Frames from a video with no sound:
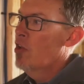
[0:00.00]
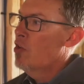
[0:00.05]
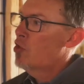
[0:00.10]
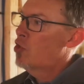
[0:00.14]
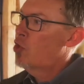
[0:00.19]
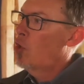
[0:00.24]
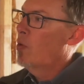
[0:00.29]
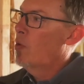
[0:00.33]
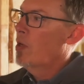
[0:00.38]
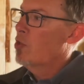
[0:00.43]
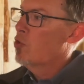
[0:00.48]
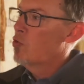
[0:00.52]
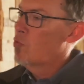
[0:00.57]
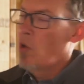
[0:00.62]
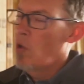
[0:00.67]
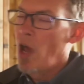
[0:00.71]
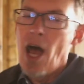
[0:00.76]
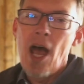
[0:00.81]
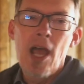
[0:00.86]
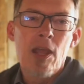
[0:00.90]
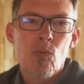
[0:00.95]
So it
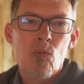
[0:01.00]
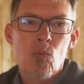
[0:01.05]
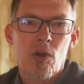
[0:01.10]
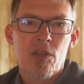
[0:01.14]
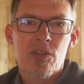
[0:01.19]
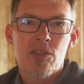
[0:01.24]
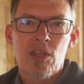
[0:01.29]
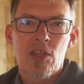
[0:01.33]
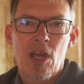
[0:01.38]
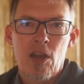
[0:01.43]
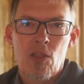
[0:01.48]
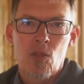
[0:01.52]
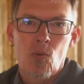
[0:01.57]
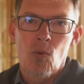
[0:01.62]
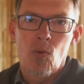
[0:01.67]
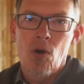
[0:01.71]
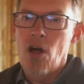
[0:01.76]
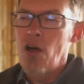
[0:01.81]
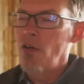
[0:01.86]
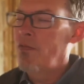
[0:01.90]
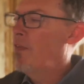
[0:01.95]
dried one side of the
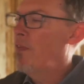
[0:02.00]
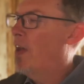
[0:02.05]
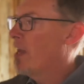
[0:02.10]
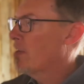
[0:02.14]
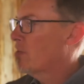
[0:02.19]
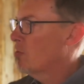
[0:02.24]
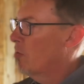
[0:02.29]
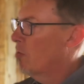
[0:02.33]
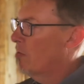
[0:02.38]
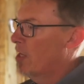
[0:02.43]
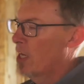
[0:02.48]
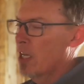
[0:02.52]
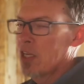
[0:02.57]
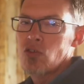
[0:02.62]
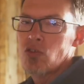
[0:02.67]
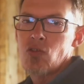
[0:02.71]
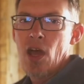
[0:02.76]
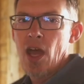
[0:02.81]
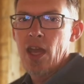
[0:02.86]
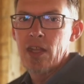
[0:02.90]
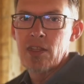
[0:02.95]
wall faster than it
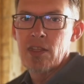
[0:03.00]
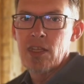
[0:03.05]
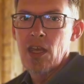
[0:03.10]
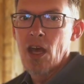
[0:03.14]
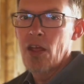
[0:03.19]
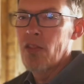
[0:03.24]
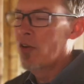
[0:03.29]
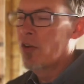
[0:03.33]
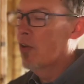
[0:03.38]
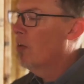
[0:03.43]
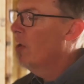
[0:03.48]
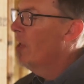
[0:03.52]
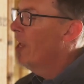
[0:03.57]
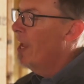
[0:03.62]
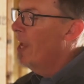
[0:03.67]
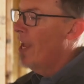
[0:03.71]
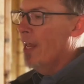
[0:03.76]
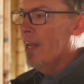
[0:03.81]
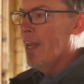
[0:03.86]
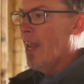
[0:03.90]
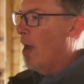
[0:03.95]
dried the other,
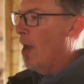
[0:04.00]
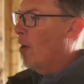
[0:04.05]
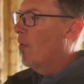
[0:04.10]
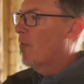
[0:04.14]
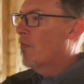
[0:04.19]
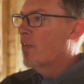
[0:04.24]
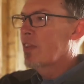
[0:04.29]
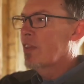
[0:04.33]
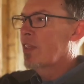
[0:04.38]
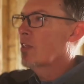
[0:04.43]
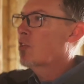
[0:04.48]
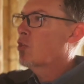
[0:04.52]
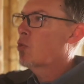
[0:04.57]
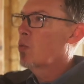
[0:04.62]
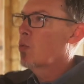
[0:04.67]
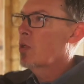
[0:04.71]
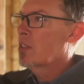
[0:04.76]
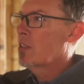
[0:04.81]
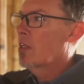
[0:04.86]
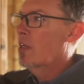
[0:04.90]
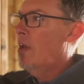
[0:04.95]
and now everything's
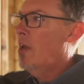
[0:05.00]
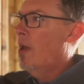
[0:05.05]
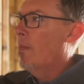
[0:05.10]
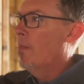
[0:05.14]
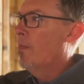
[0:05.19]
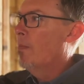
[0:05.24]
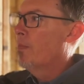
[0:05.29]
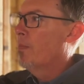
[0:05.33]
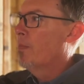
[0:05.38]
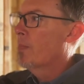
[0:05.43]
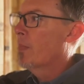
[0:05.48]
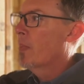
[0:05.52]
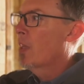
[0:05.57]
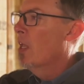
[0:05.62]
twisted up.